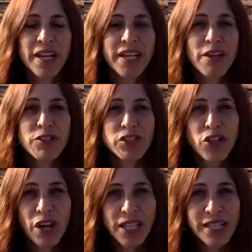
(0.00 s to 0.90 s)
Now, the
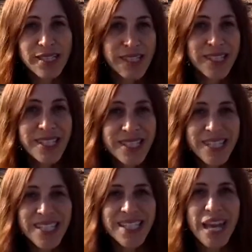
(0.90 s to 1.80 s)
startling
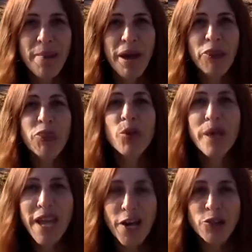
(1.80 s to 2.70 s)
statistic is that about
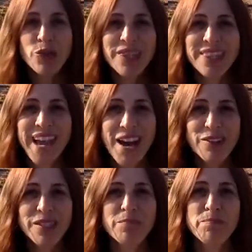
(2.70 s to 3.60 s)
three hundred
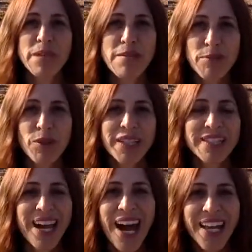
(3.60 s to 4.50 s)
thousand people
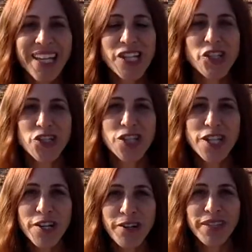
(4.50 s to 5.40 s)
die each
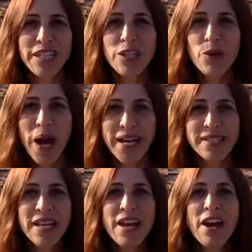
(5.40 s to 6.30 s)
year in the U S
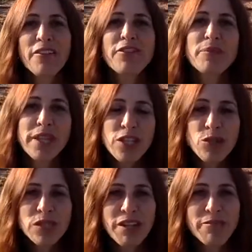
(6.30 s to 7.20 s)
from the
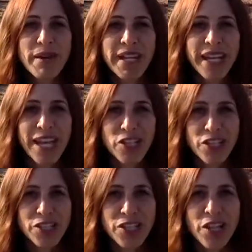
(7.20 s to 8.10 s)
use of
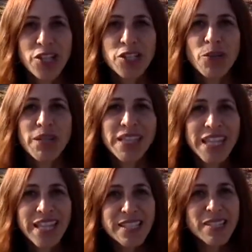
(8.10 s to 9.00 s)
medications. So
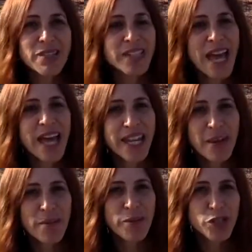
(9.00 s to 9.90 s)
unless there is any
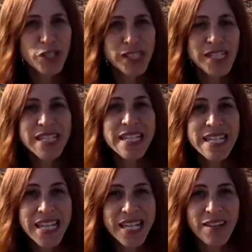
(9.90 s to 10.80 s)
emergency
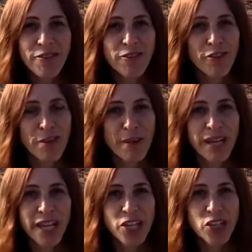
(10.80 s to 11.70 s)
need for the
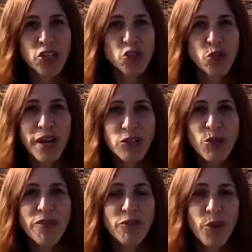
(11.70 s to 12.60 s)
medication, try
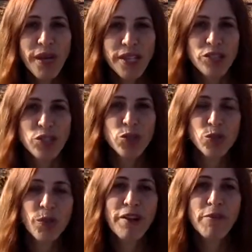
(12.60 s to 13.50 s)
to avoid its
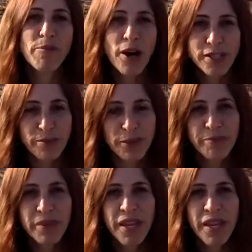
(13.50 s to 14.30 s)
use whenever possible.